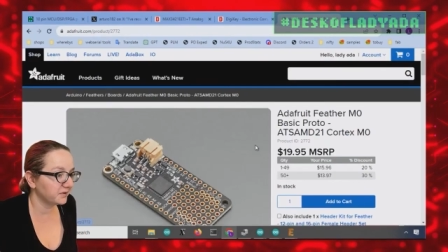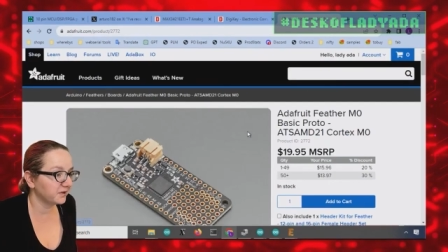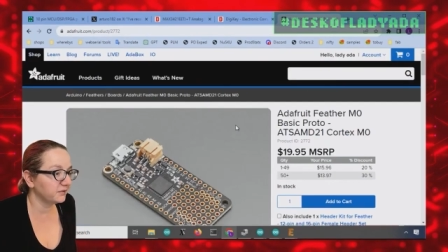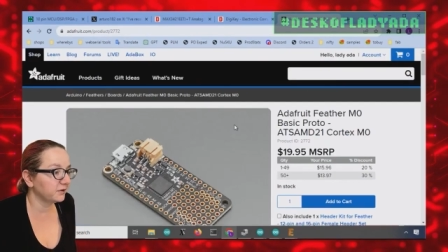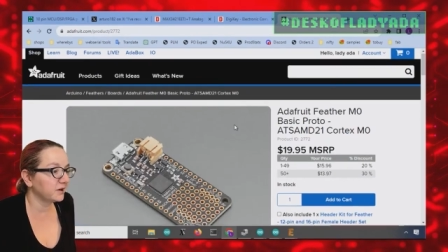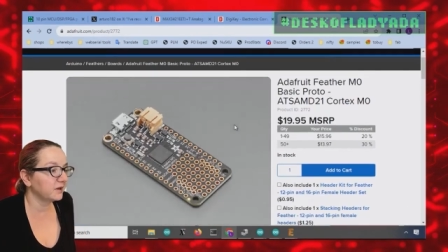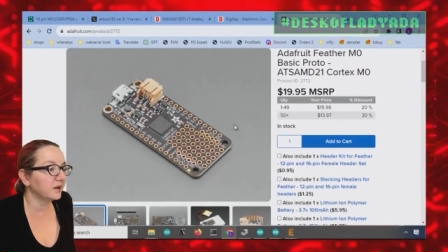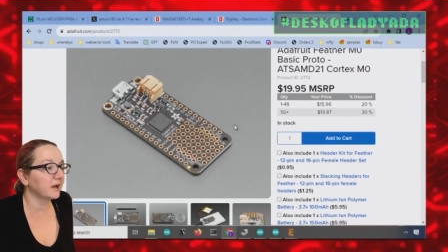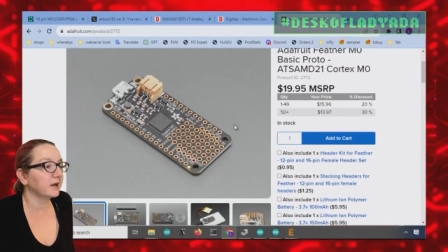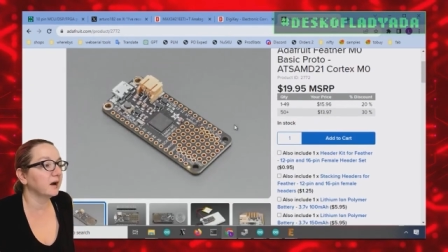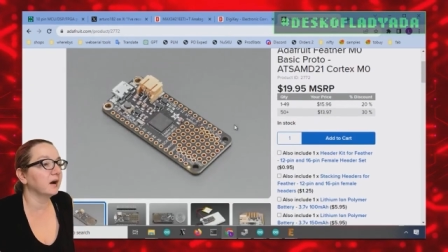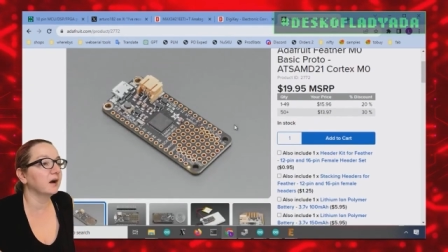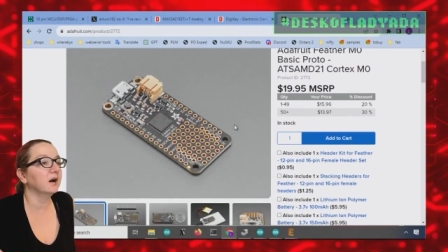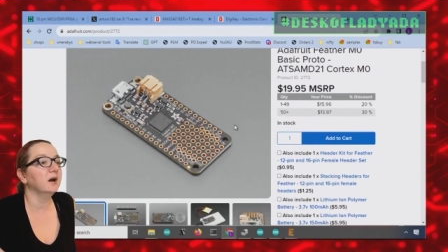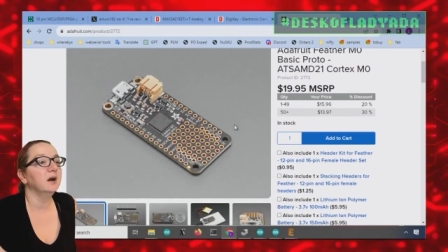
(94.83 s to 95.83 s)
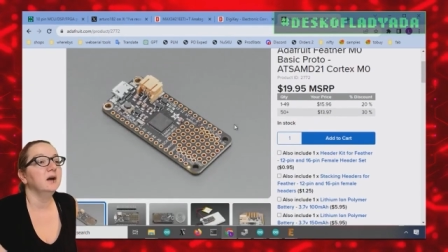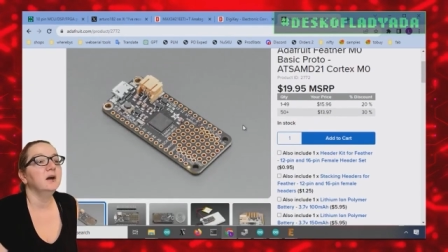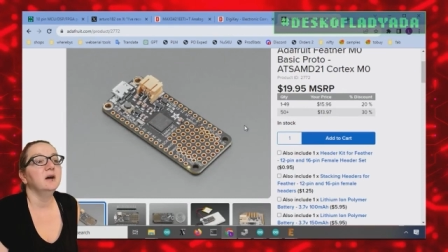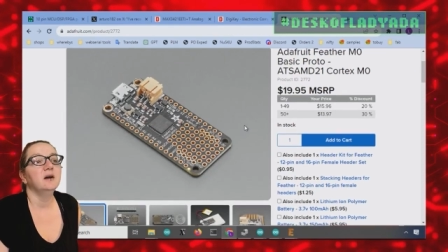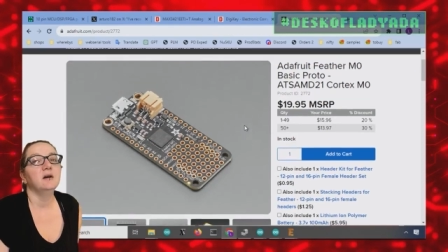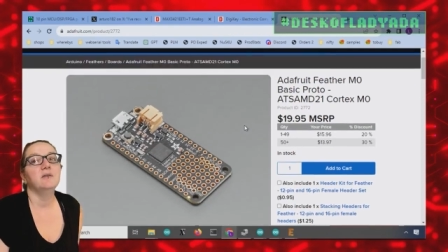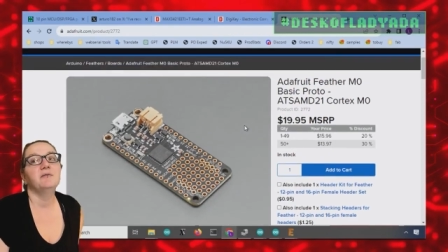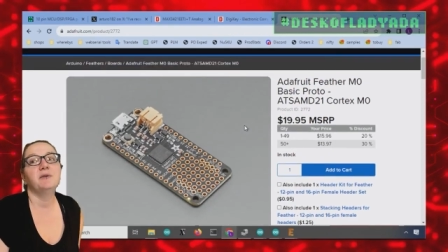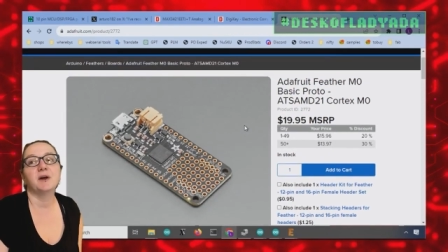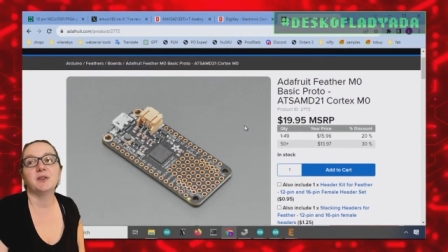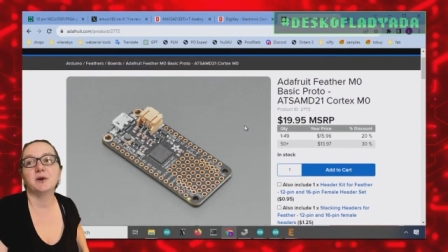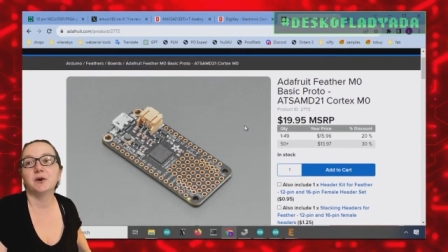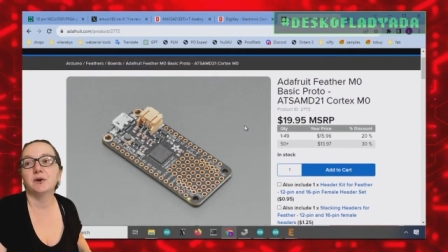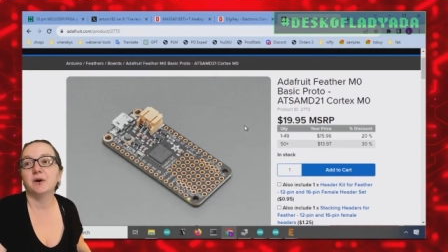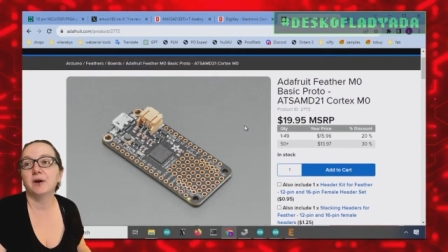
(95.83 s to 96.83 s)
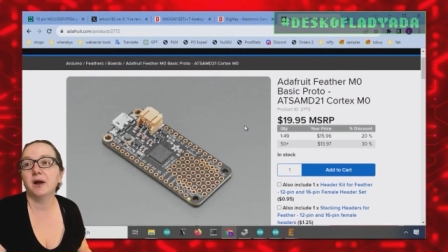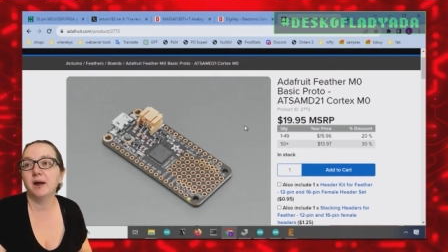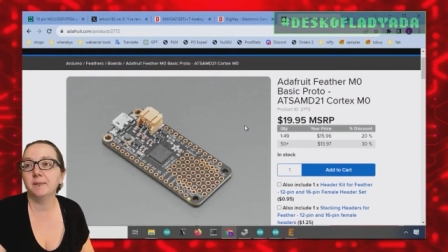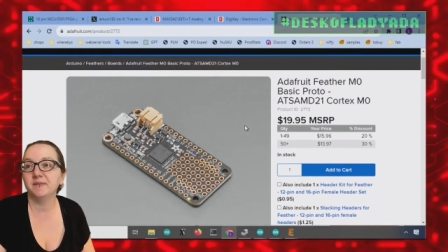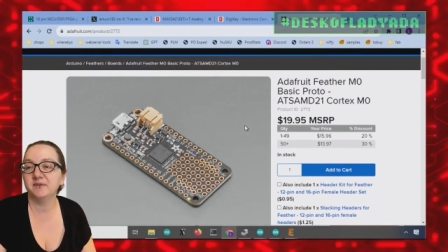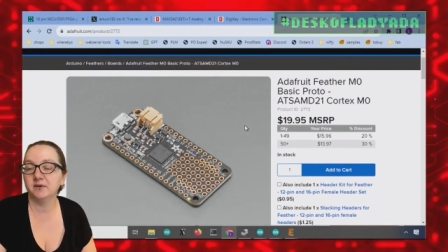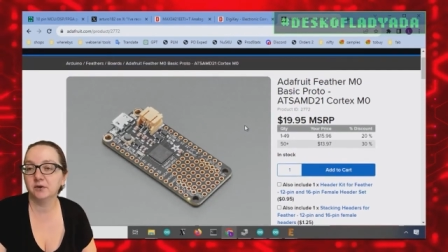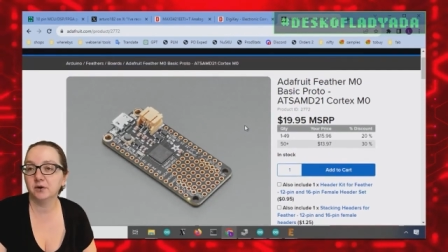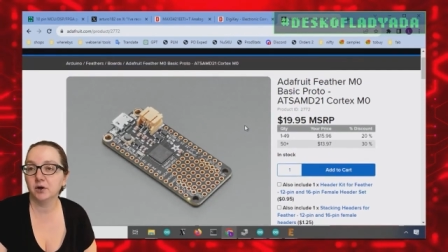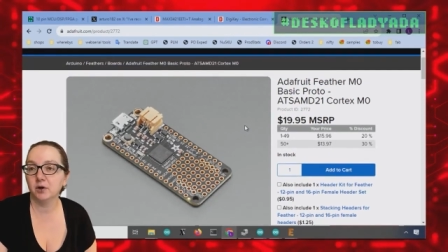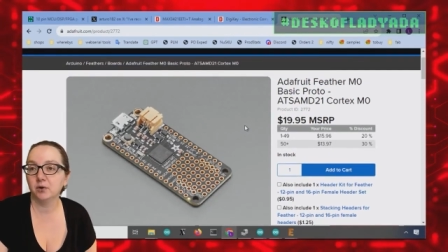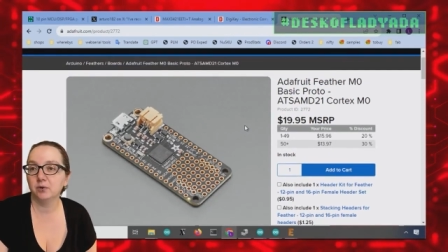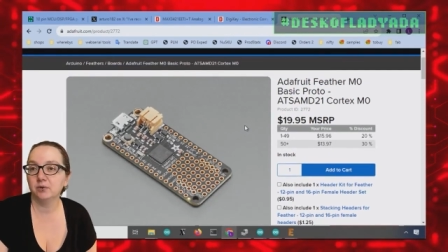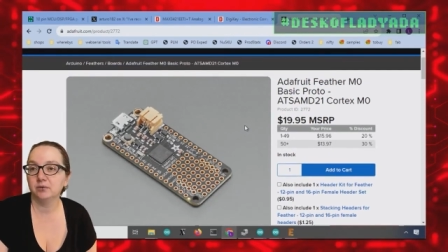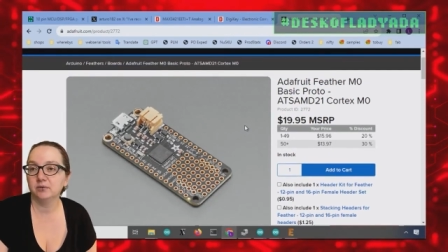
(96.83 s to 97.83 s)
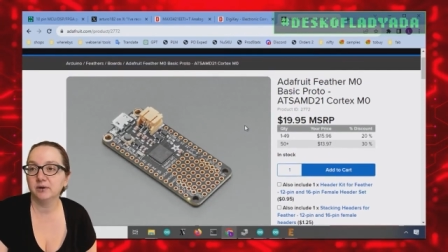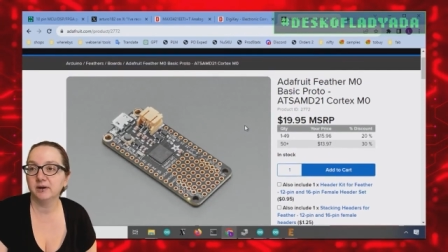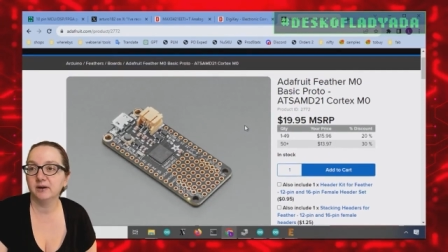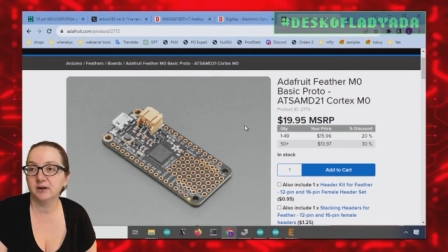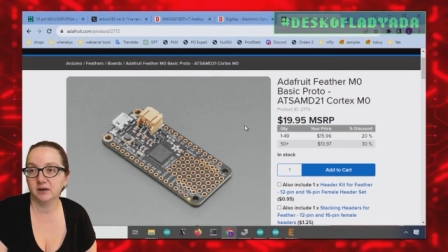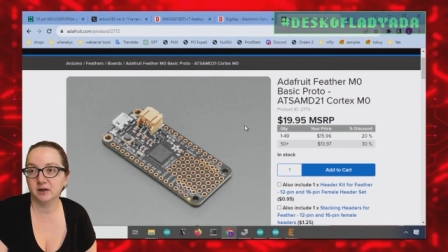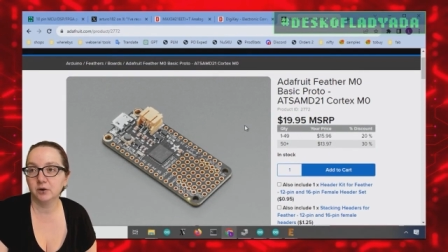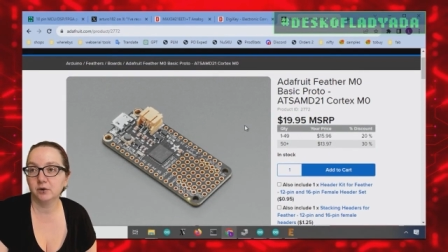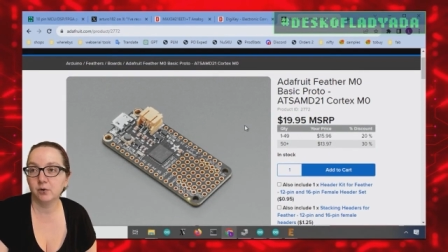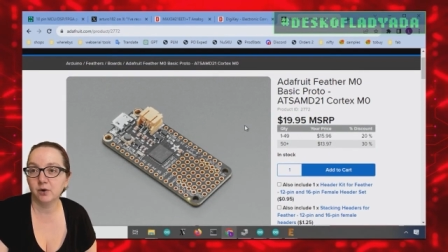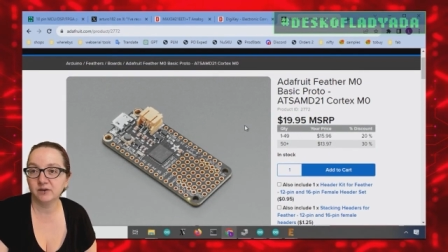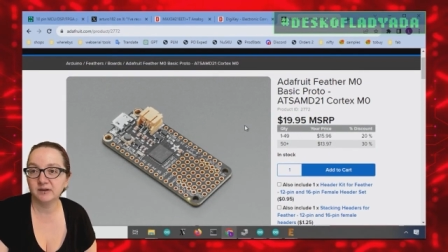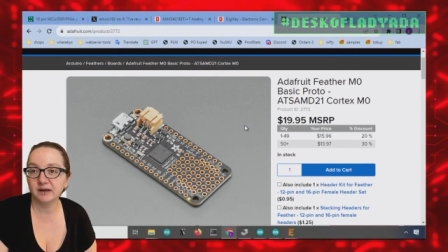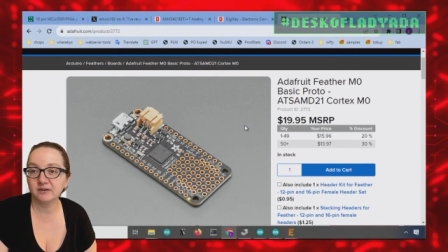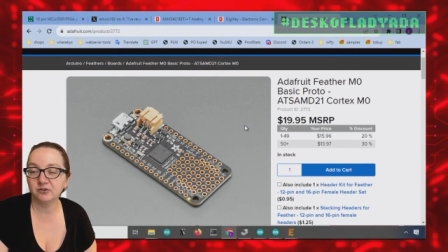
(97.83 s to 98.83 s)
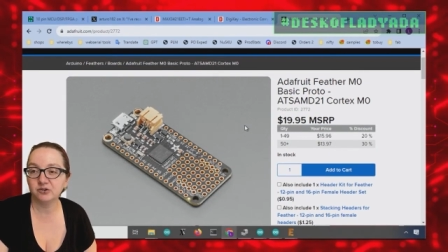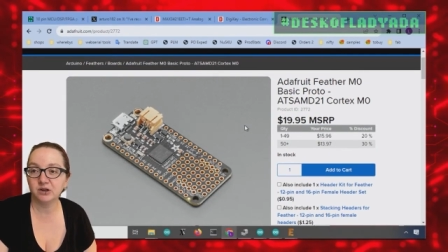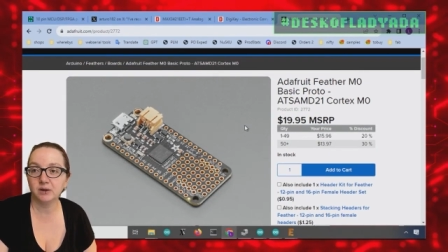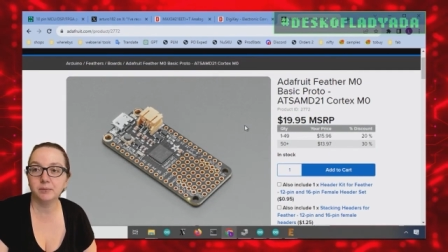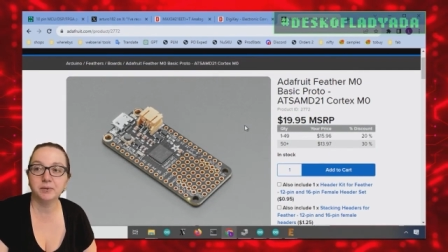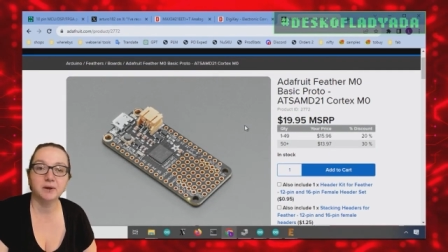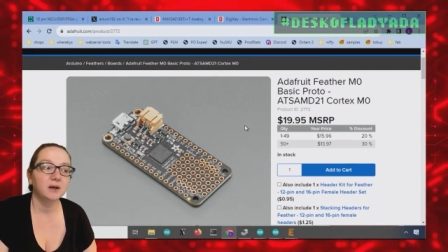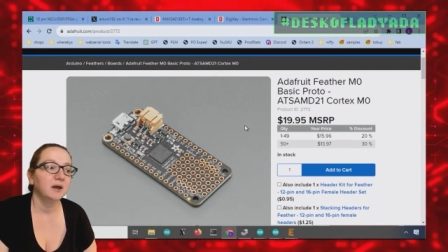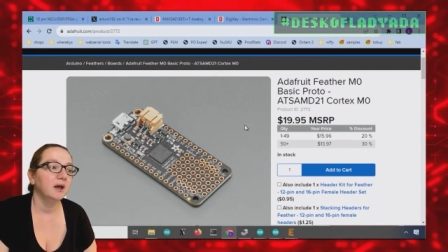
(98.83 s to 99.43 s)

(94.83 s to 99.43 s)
so let's look at like our Feather M zero, you know, Cortex chip,